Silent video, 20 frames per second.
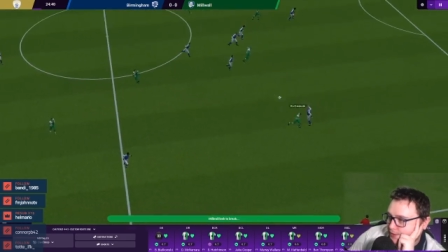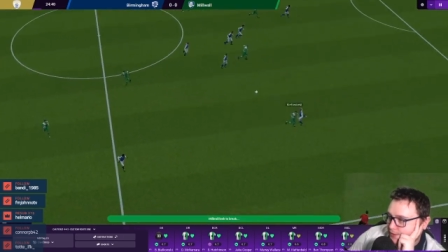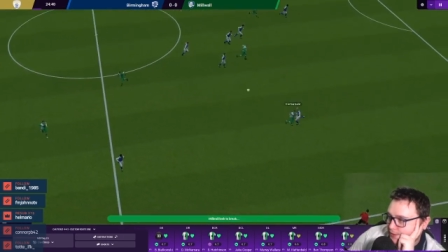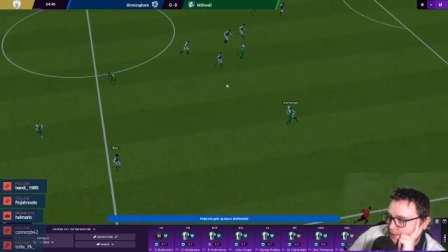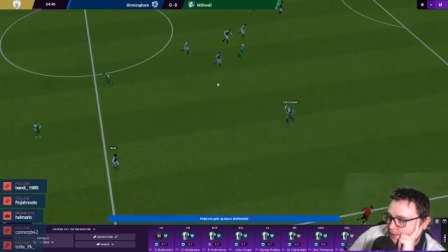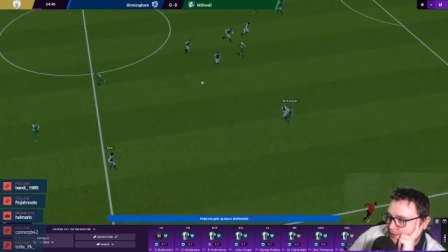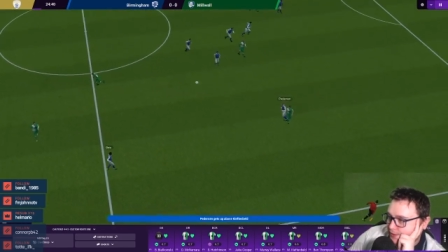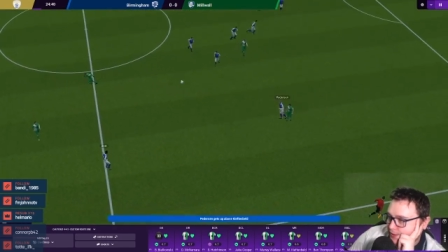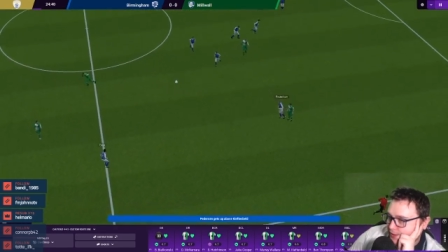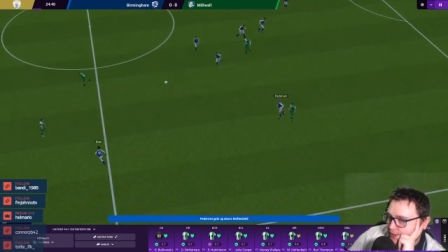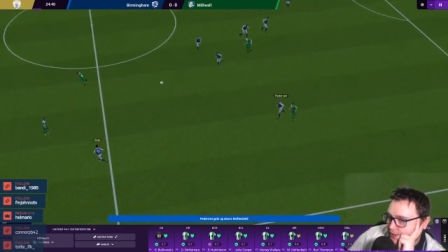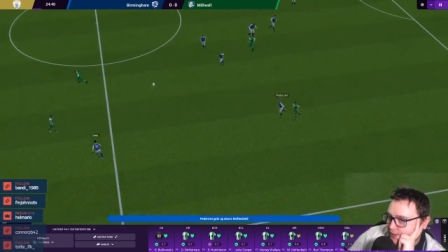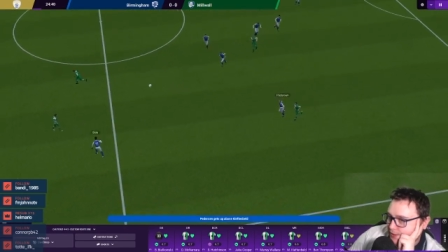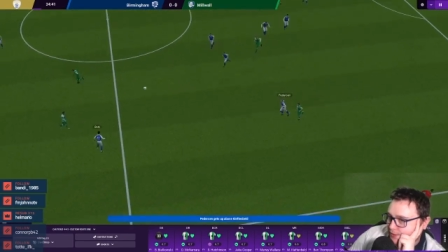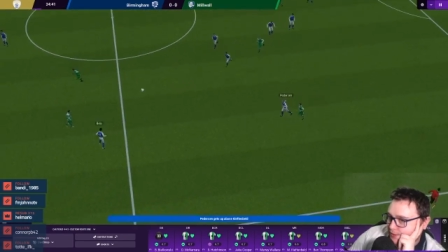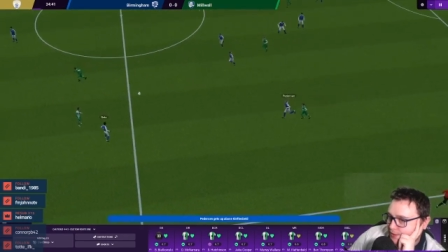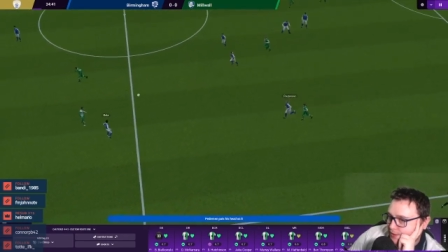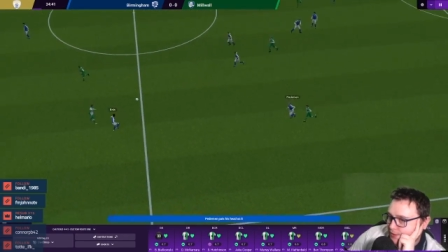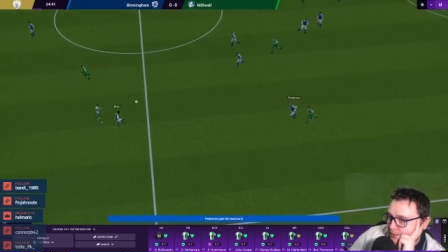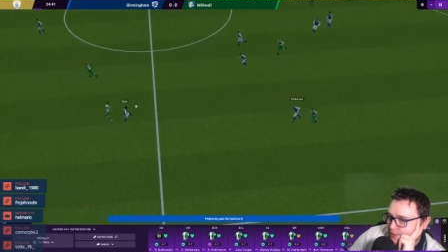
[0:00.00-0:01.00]
Oh, that's
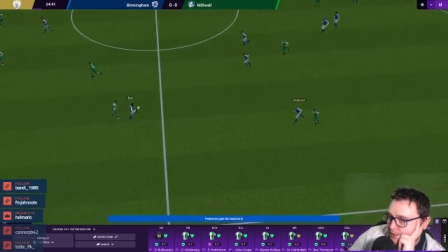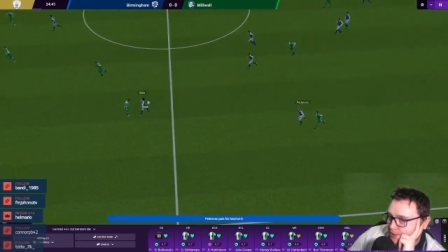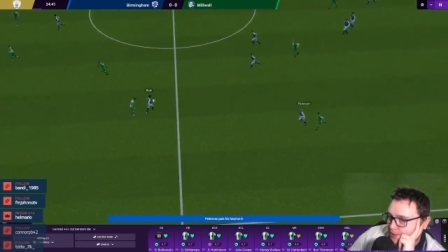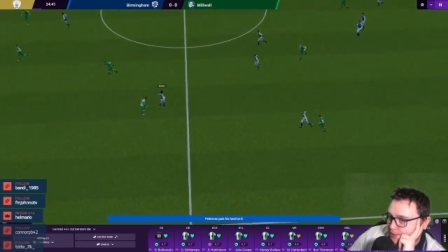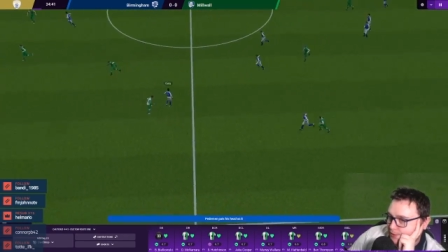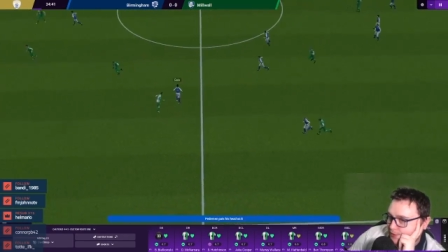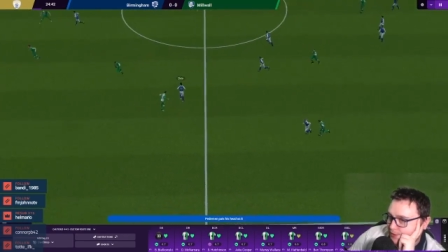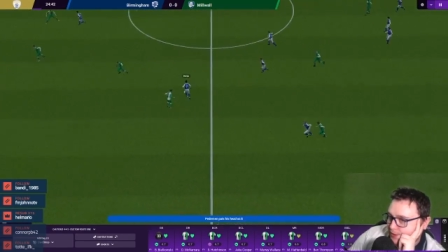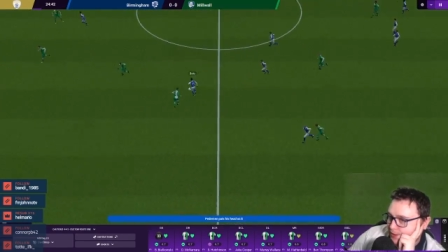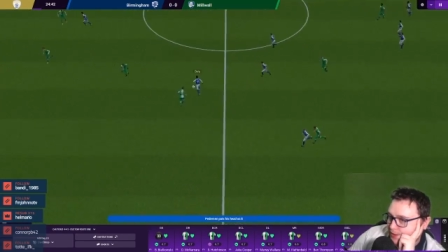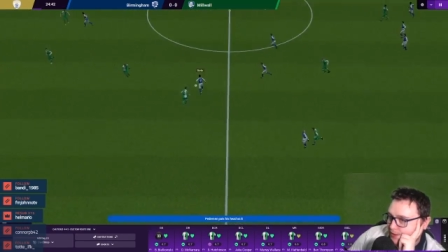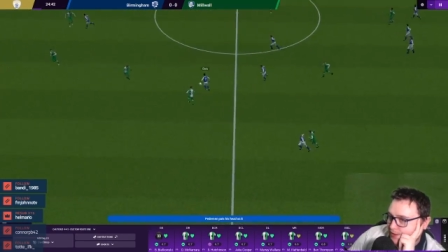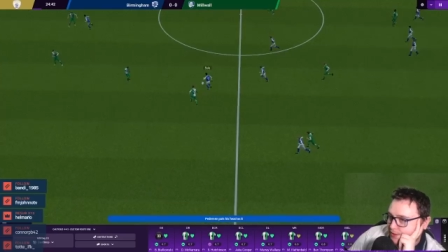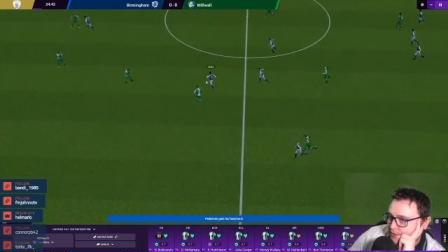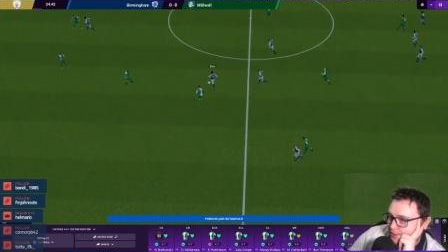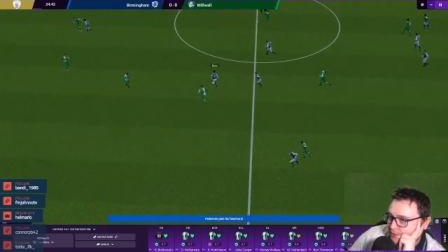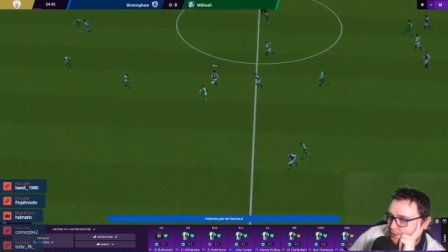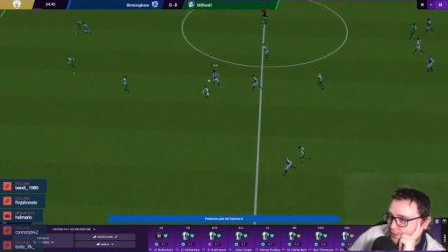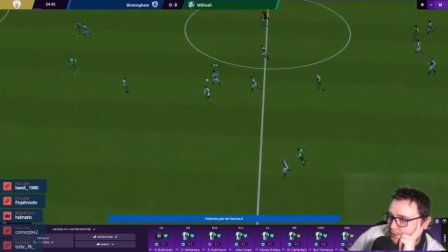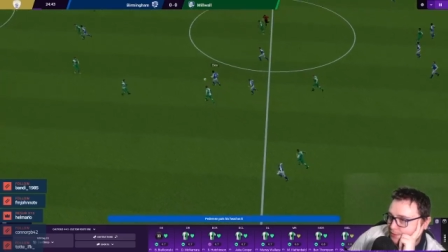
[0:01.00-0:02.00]
close enough, I guess.
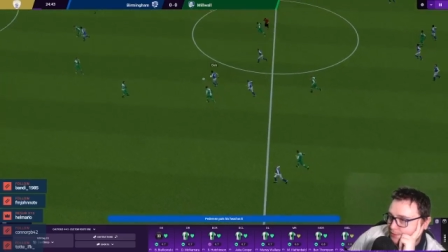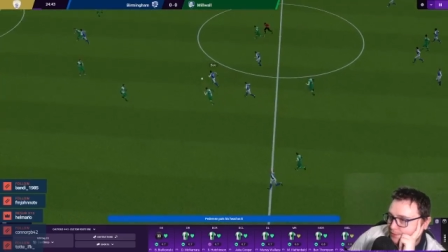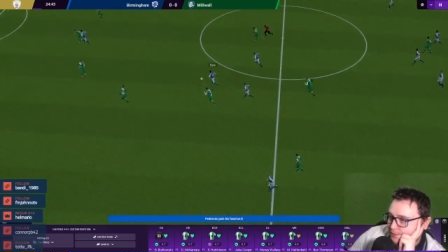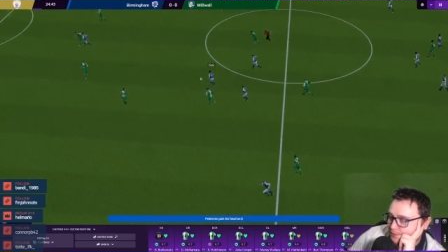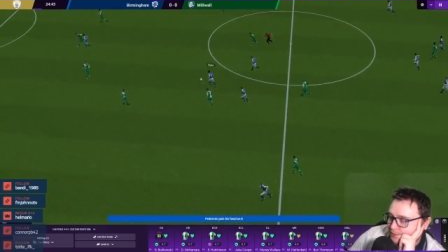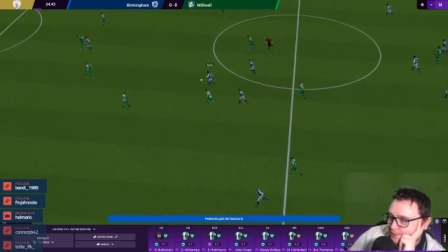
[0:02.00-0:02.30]
Uh-oh.